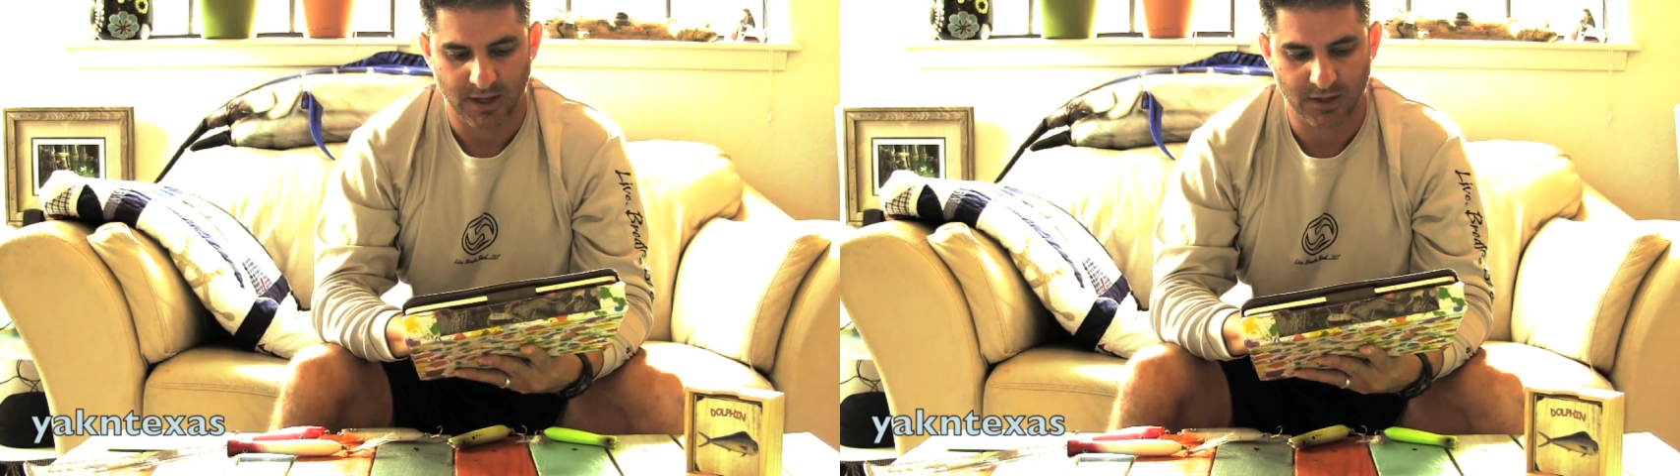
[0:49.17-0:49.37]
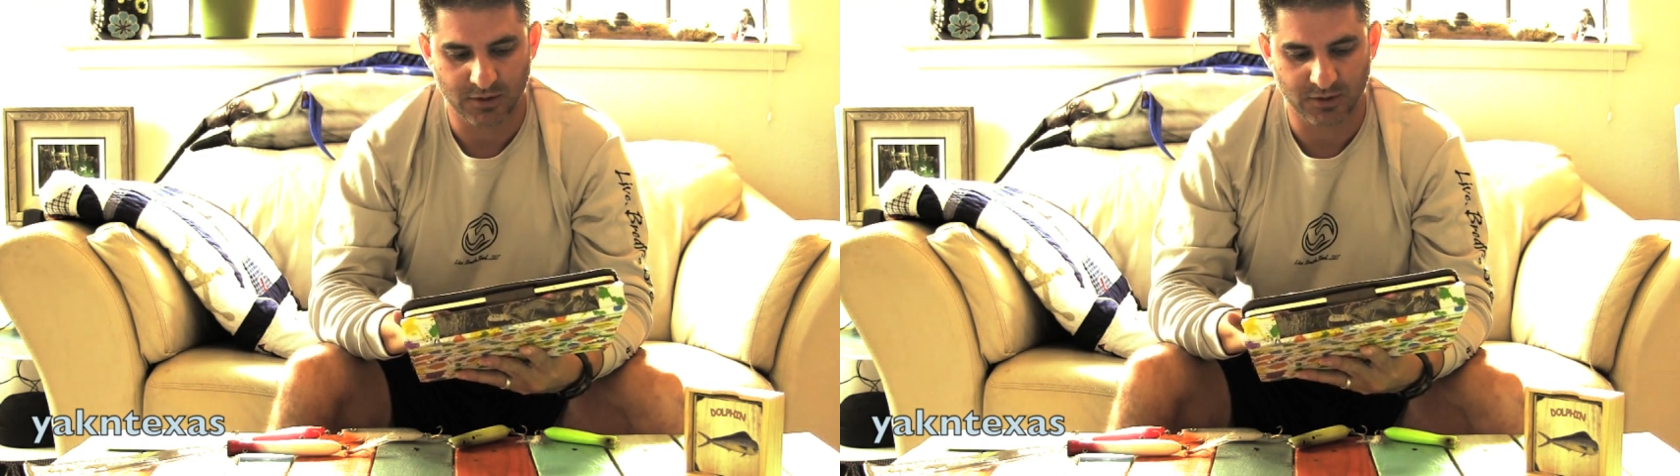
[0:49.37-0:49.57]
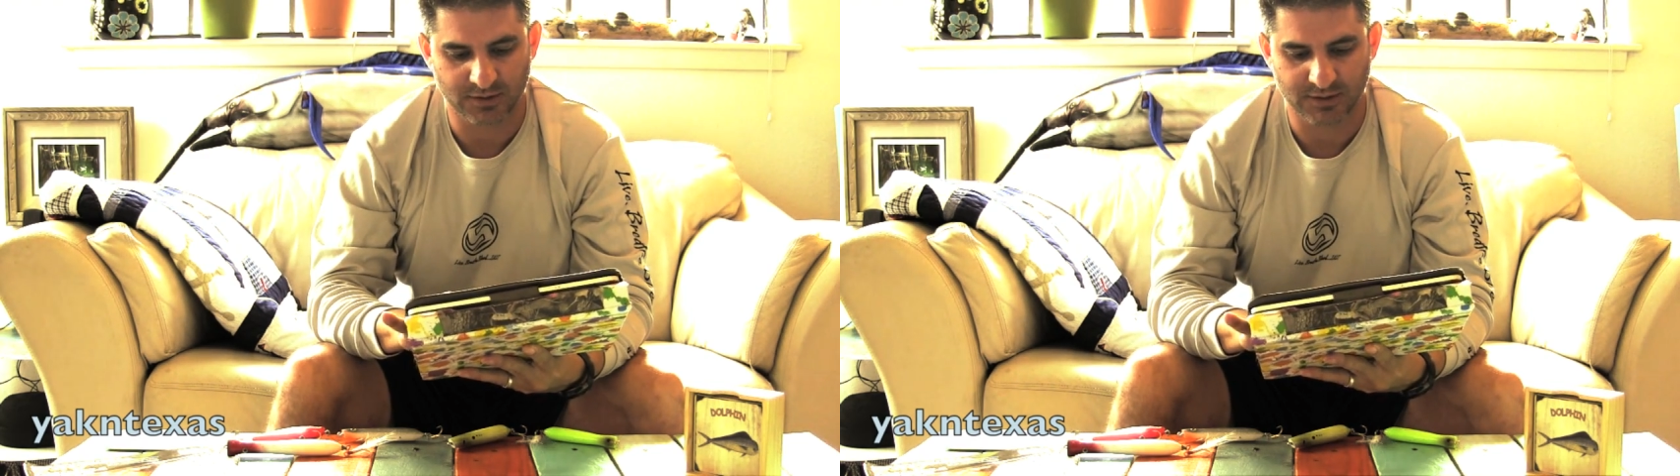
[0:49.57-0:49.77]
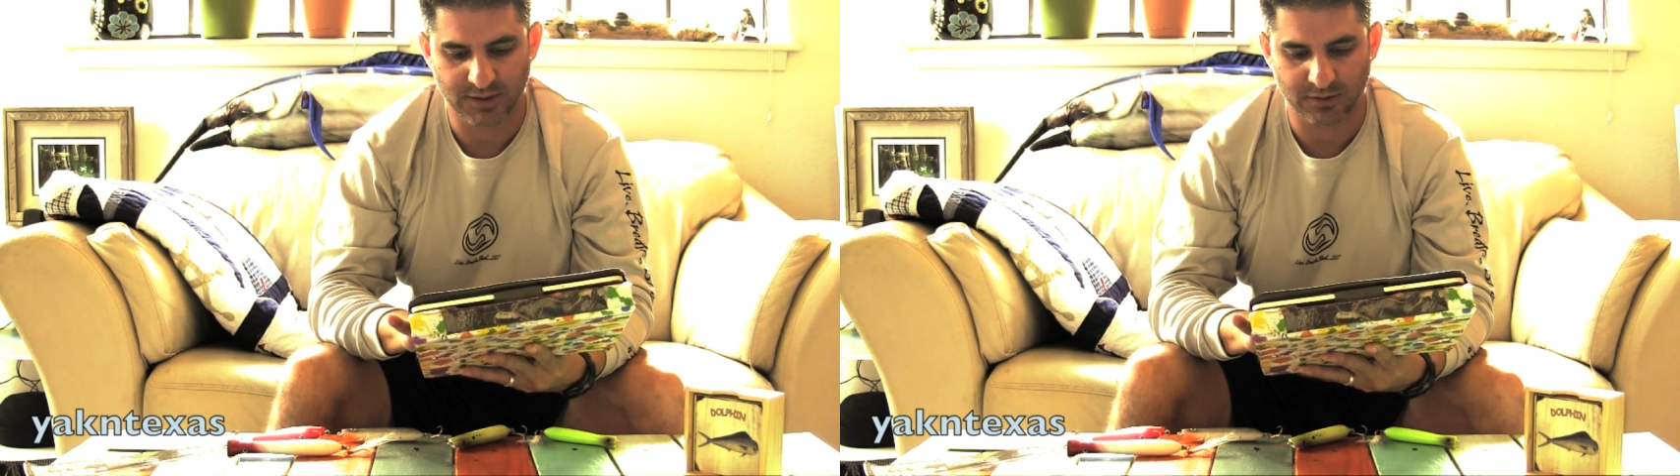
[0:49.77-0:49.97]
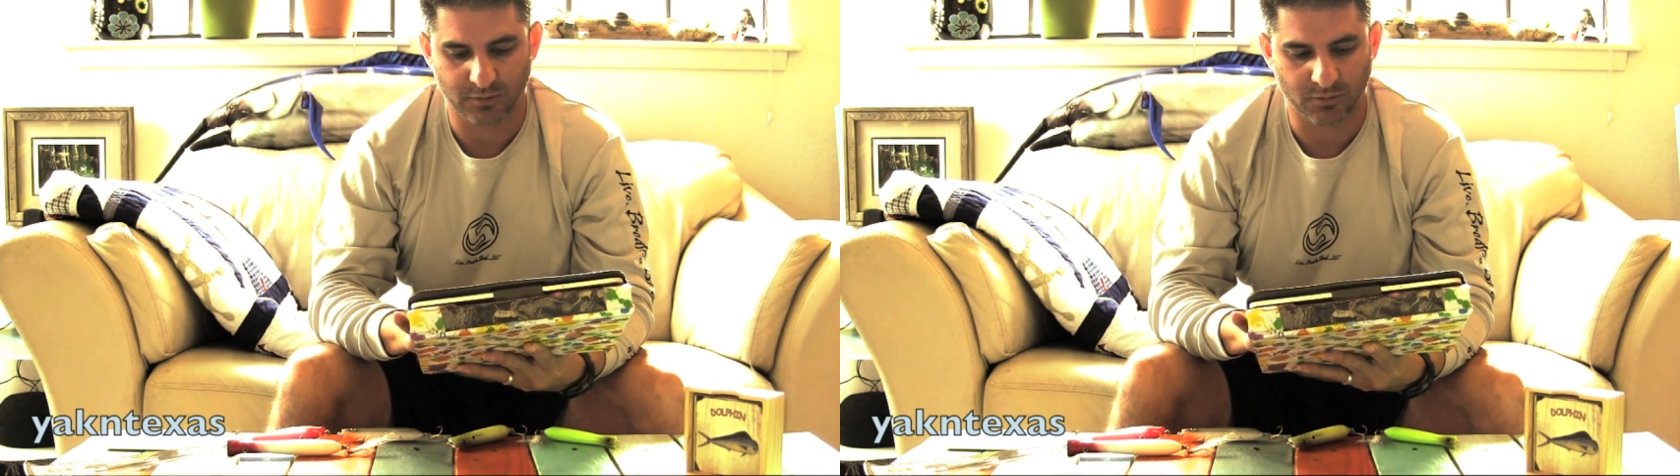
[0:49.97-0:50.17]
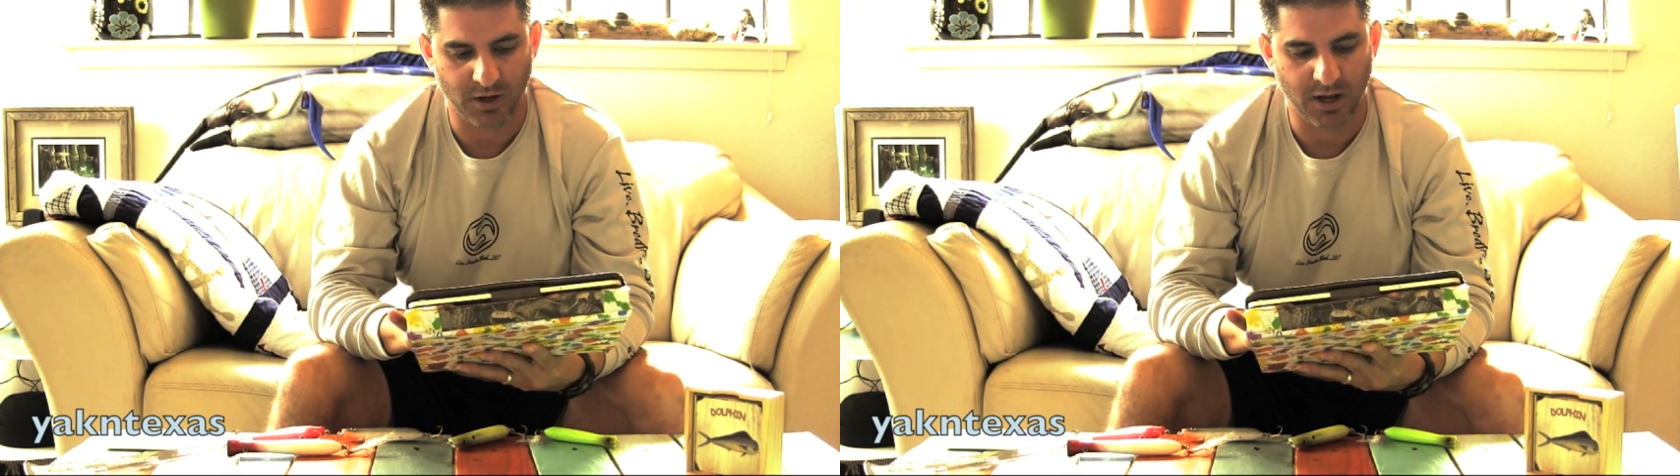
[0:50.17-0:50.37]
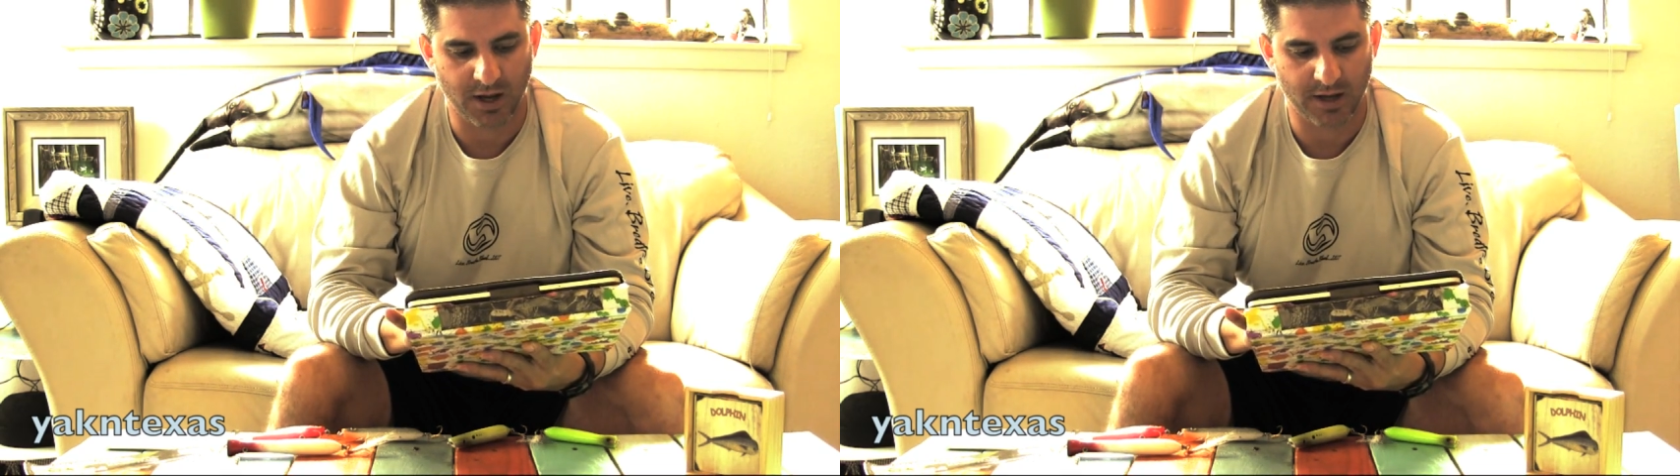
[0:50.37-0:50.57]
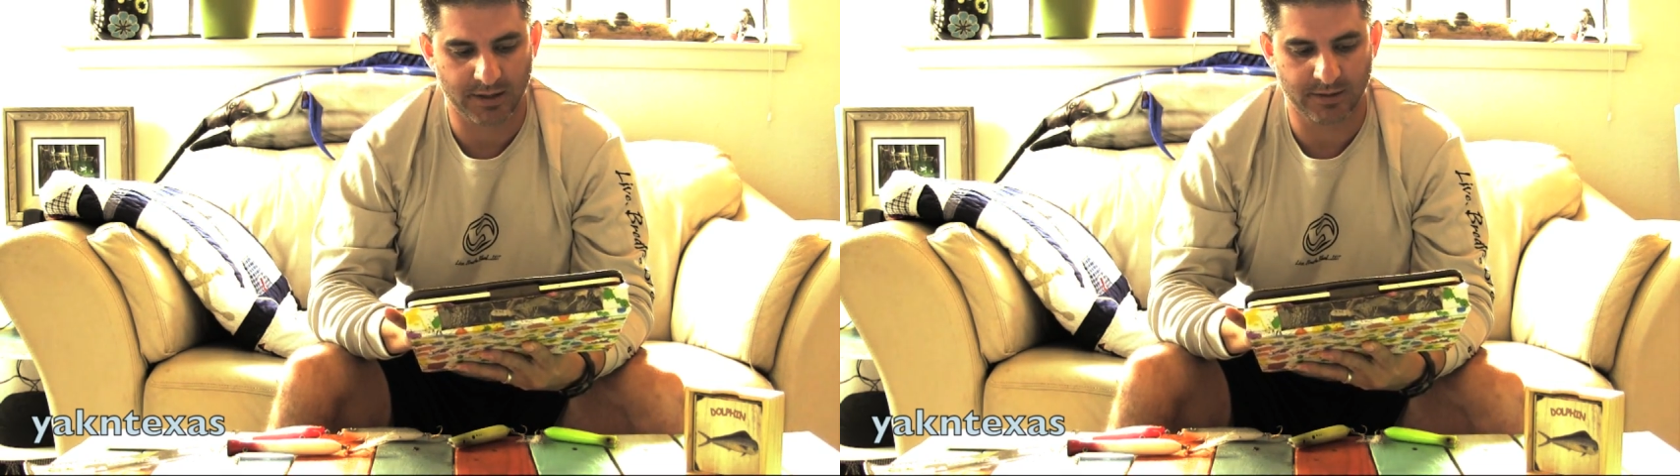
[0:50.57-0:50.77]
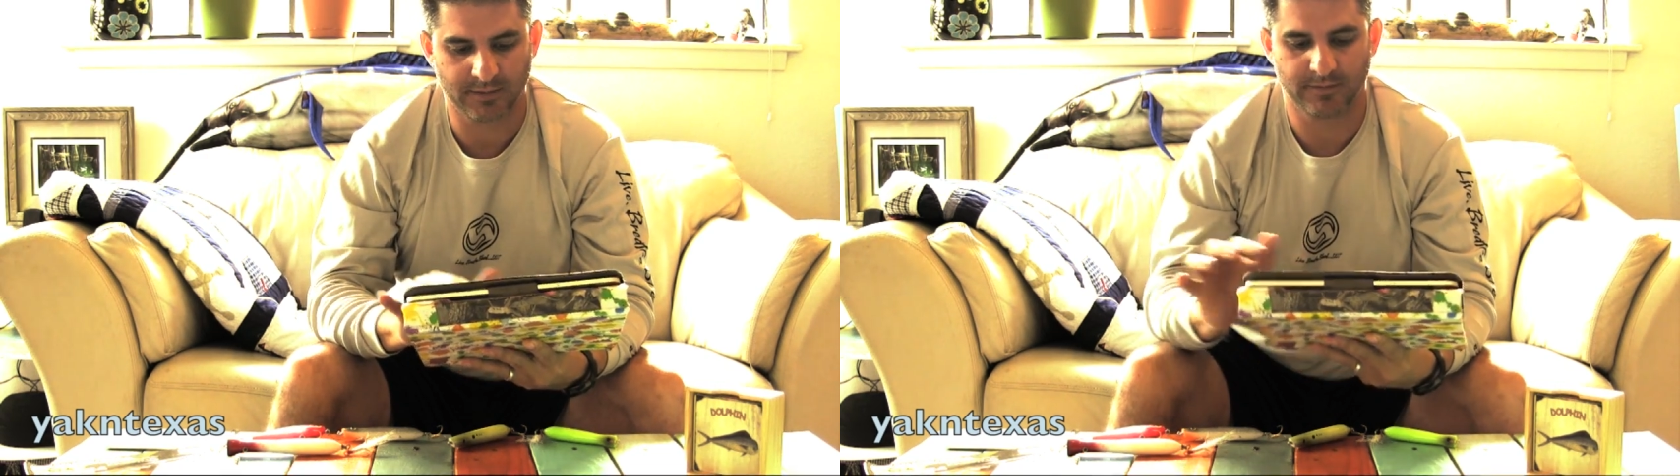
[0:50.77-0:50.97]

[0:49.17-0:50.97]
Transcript: and you can see the rod